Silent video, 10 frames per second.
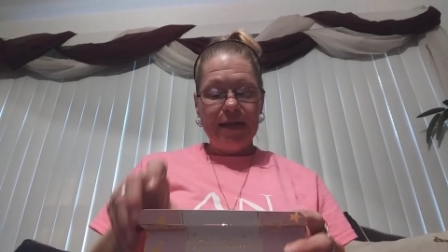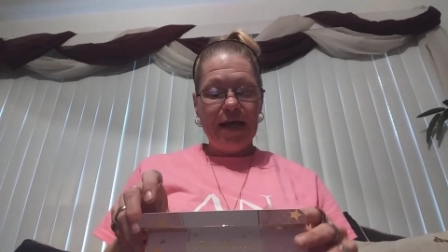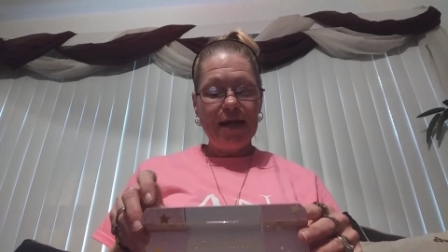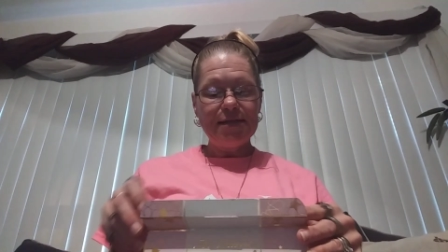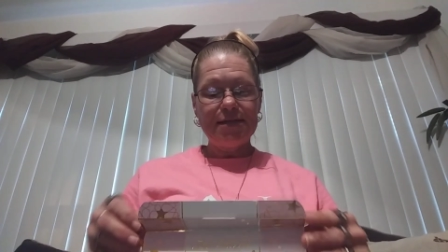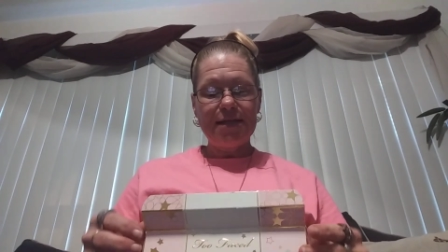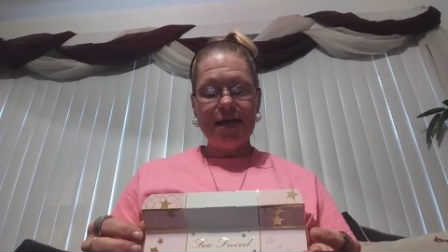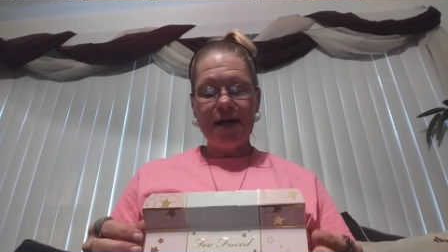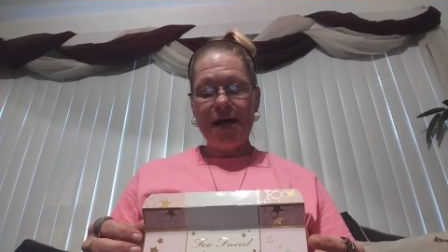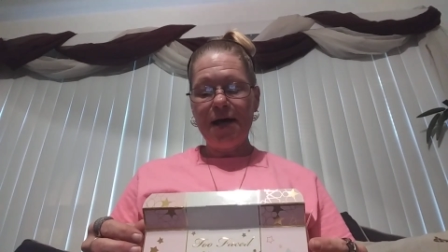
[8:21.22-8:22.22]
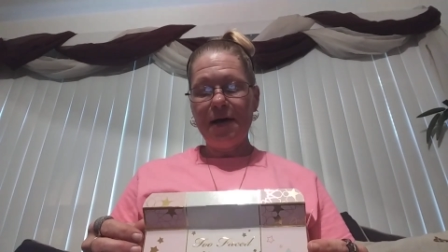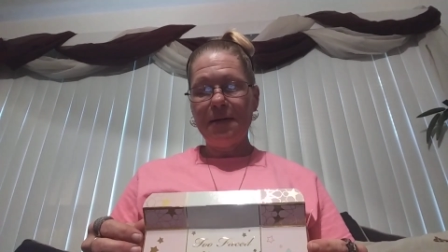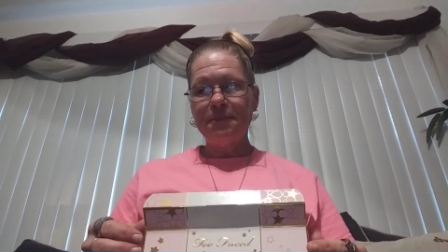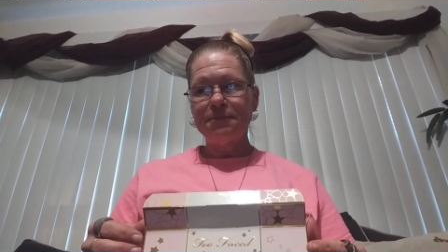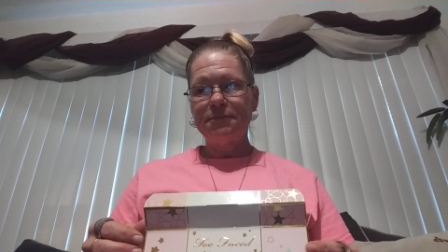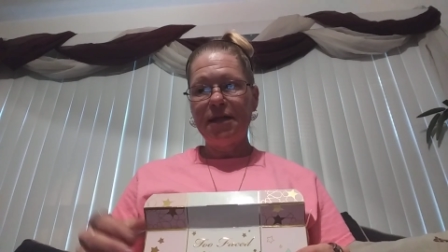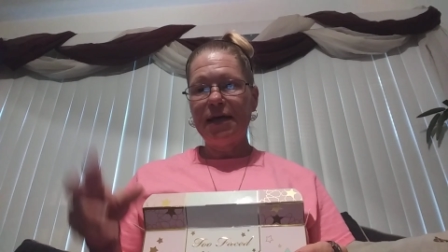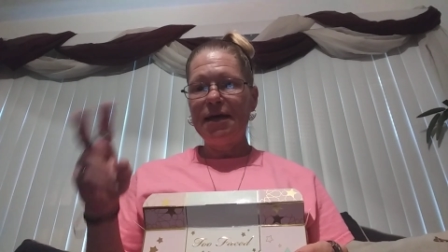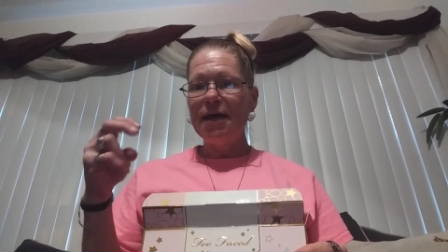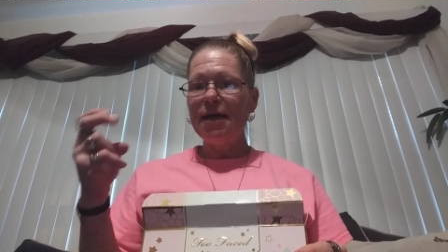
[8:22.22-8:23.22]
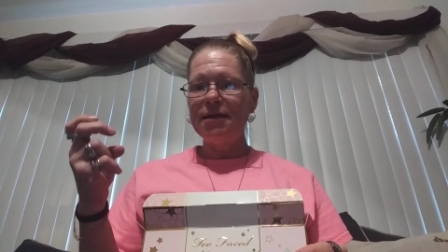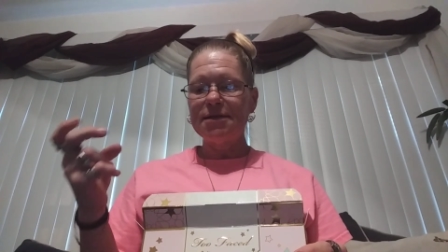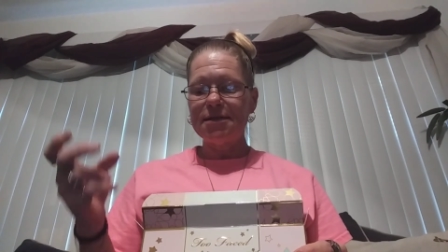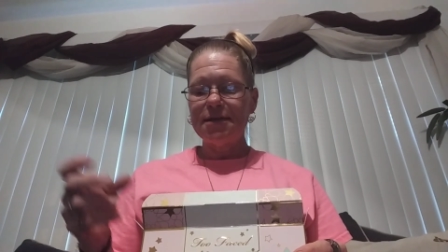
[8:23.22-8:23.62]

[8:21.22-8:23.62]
and it's the um, the kit.